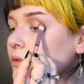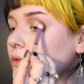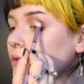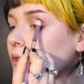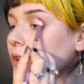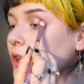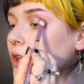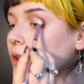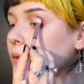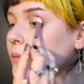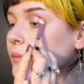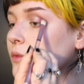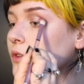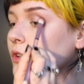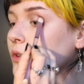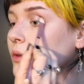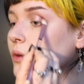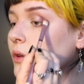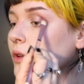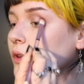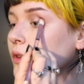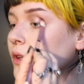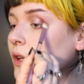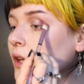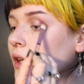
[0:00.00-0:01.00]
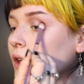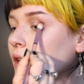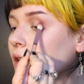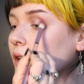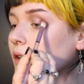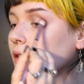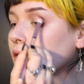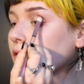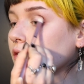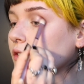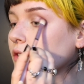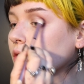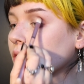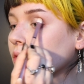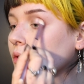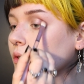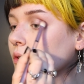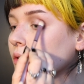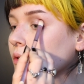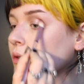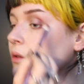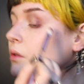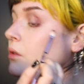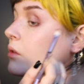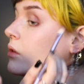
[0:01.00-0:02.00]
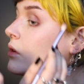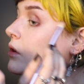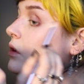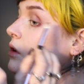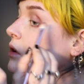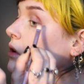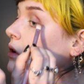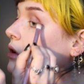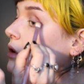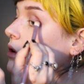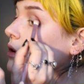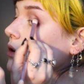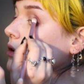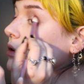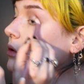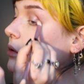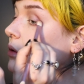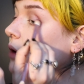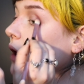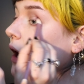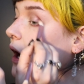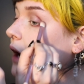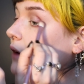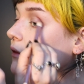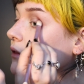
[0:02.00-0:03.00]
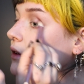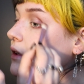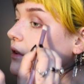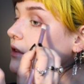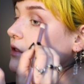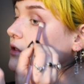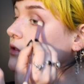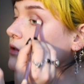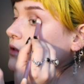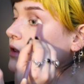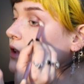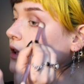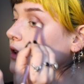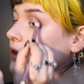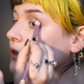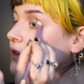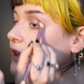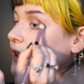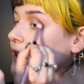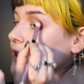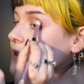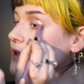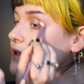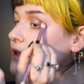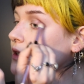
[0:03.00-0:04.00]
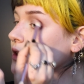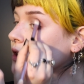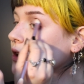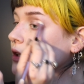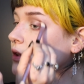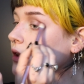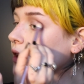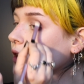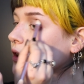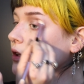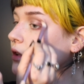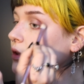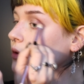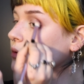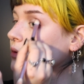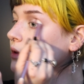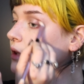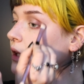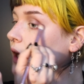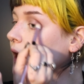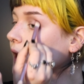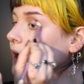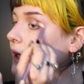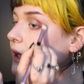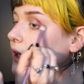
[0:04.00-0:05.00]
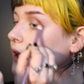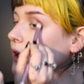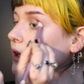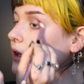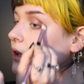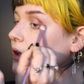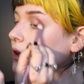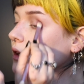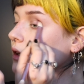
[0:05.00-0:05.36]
Keep doing that until you have it to the intensity that you'd like it.